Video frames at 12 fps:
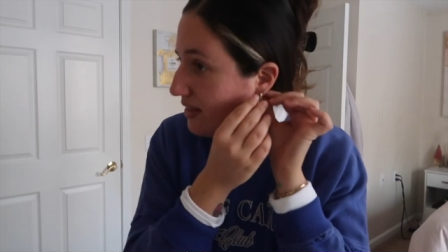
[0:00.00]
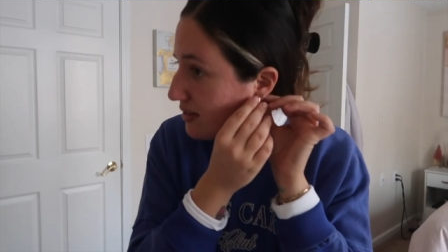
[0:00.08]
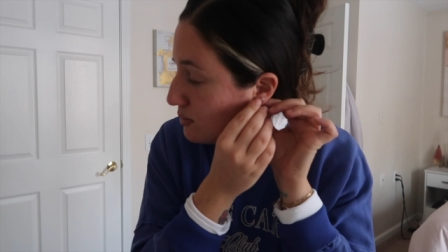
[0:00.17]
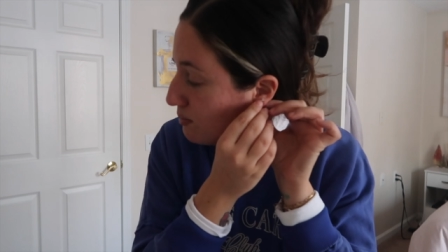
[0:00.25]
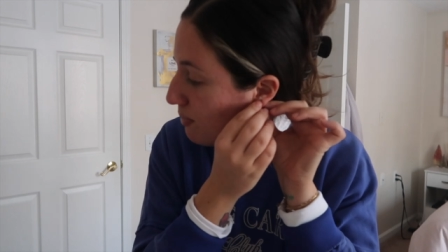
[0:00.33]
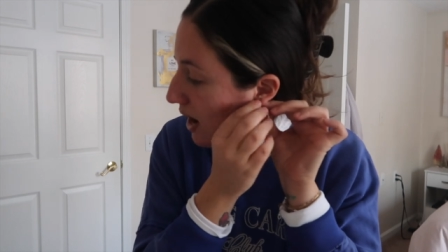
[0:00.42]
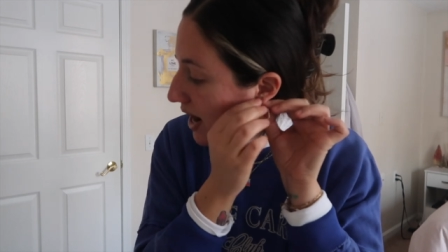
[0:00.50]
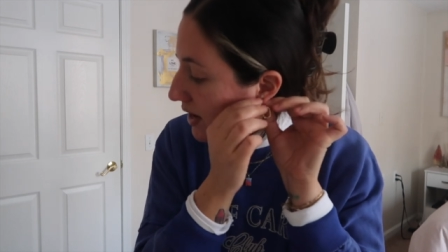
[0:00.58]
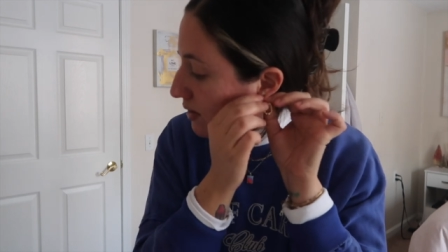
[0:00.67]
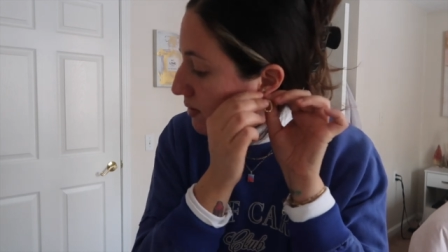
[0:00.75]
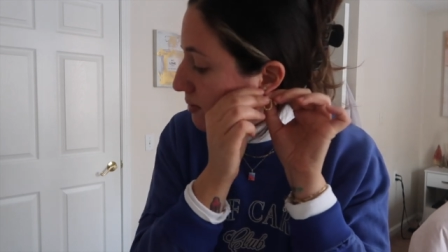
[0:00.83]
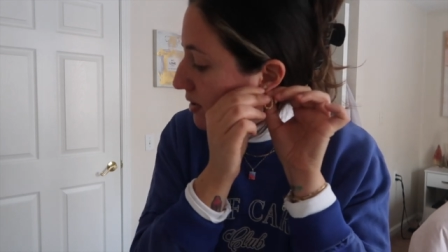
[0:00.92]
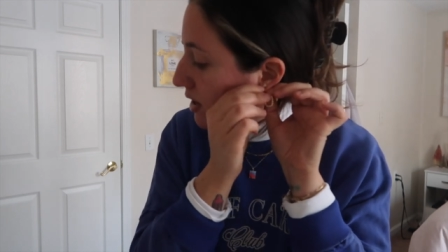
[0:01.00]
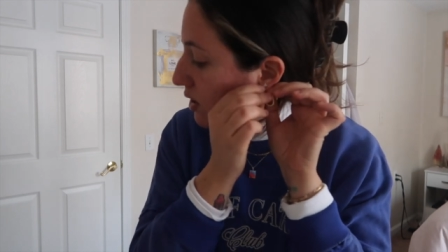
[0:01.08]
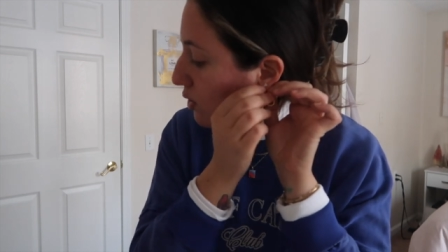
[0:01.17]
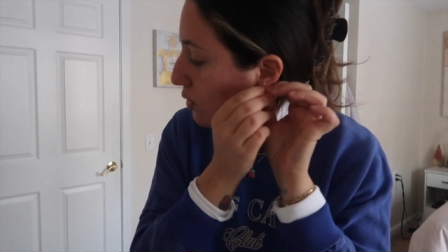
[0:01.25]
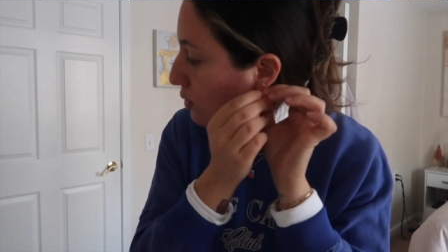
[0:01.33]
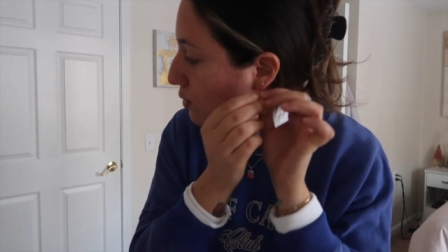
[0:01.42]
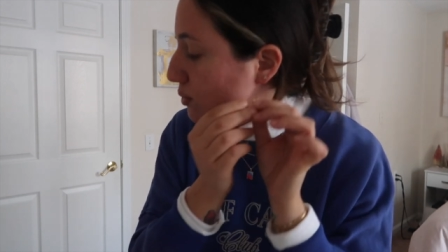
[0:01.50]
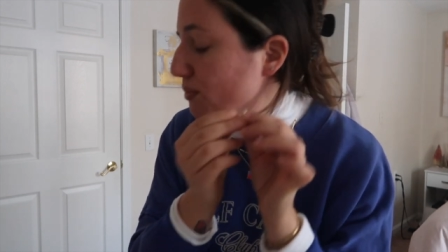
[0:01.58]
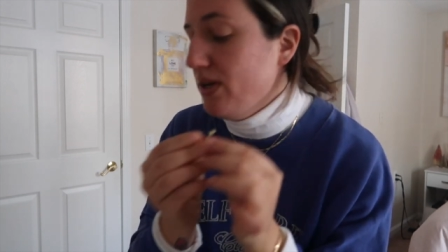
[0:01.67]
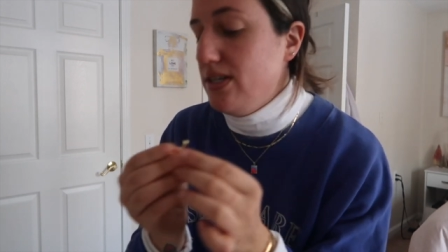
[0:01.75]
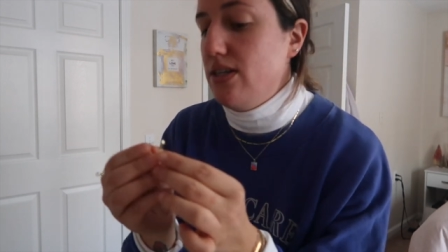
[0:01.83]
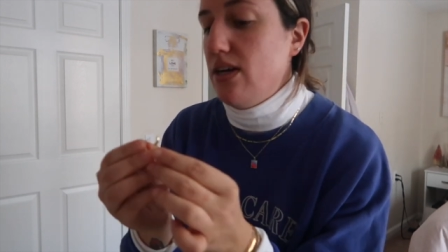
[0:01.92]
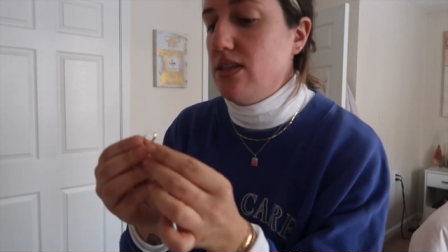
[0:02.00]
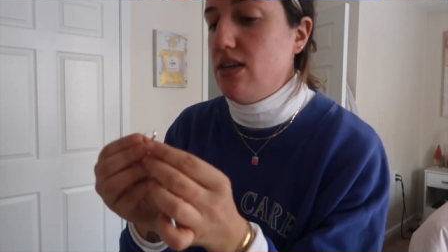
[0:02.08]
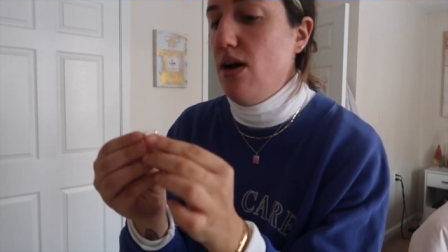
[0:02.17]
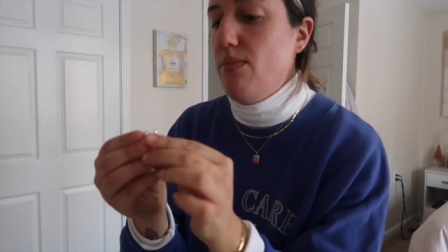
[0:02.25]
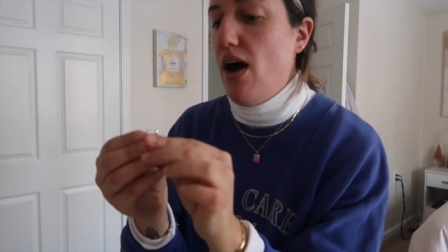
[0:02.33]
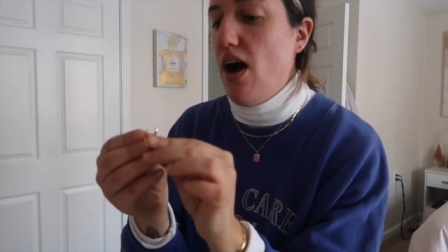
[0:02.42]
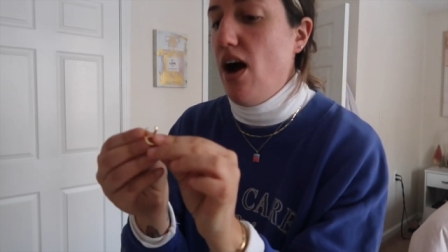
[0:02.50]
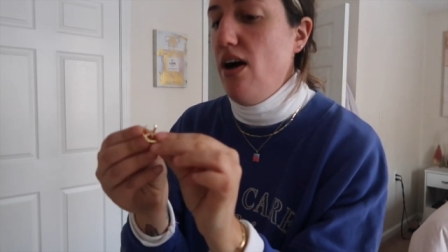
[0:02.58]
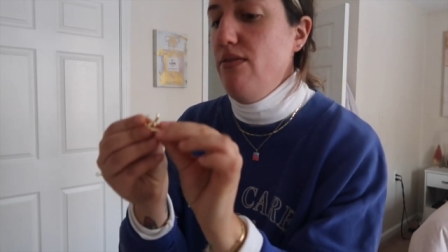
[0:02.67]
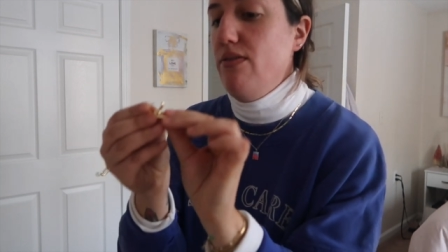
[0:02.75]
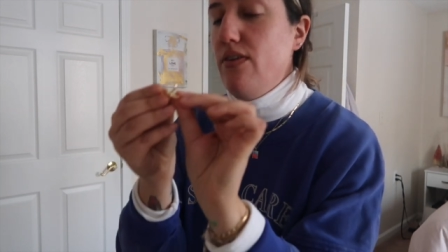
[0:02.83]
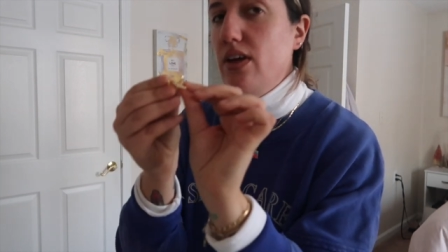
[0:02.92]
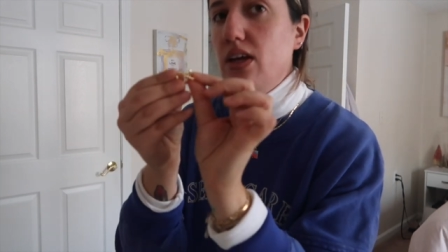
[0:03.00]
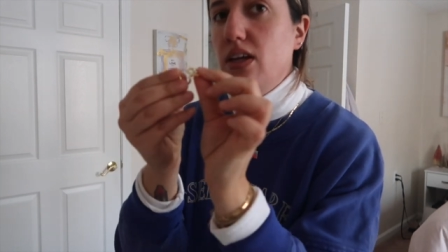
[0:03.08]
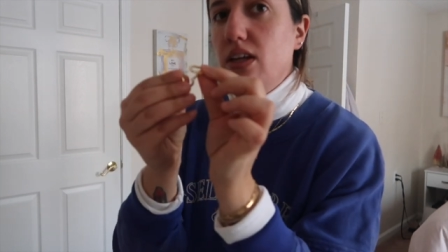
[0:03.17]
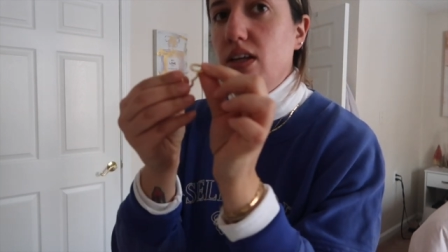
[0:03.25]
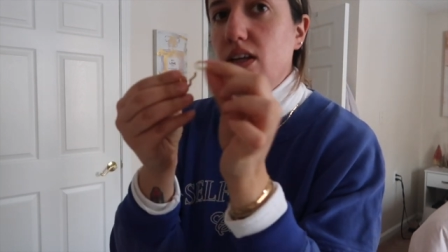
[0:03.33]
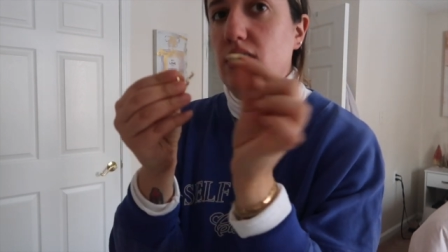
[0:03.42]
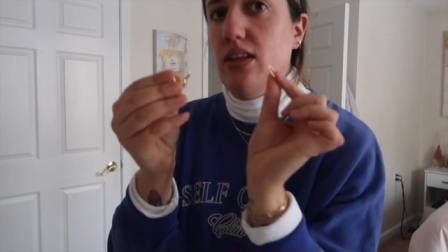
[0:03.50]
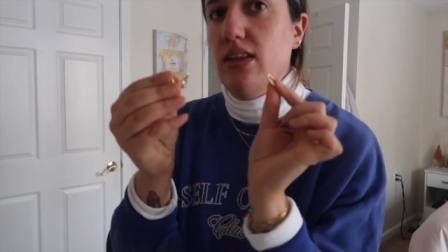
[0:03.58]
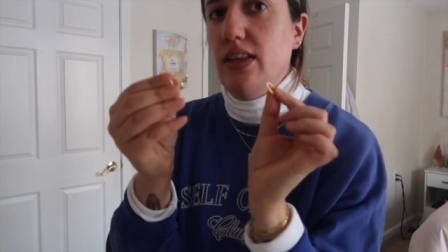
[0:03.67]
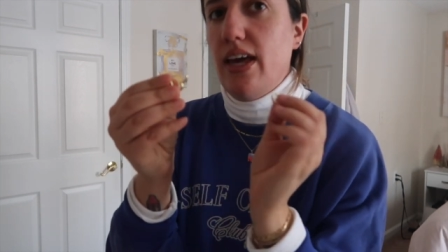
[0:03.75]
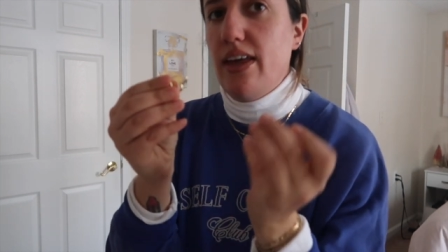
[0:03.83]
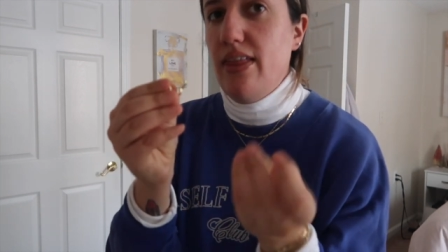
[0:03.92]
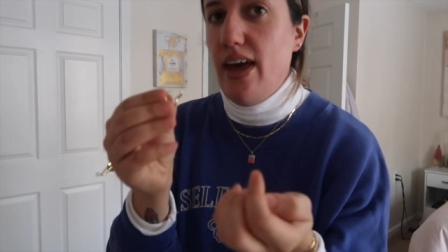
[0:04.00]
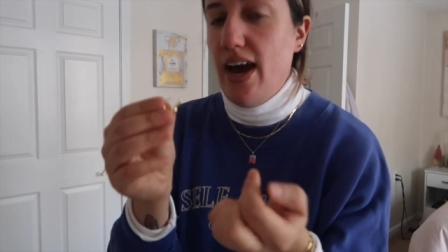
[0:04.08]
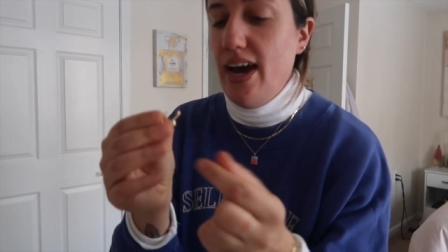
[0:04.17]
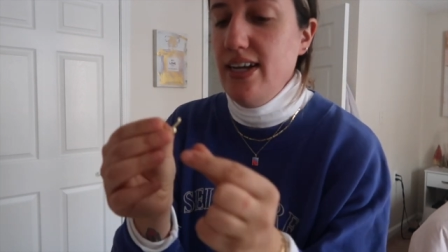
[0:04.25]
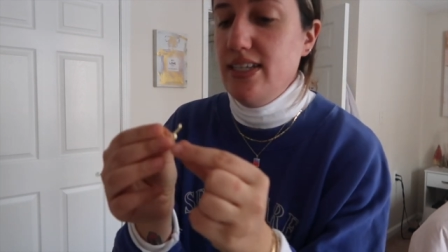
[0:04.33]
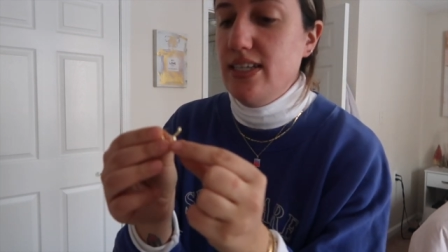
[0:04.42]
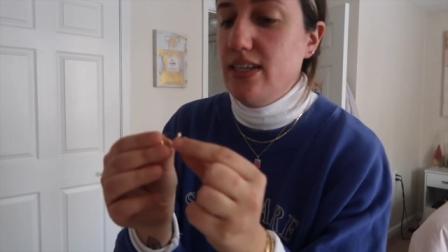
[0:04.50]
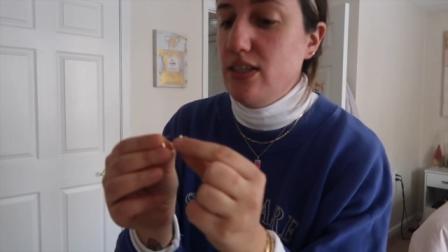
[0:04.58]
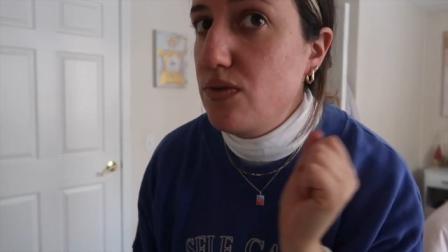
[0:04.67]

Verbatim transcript: This bottom hoop does come off like that.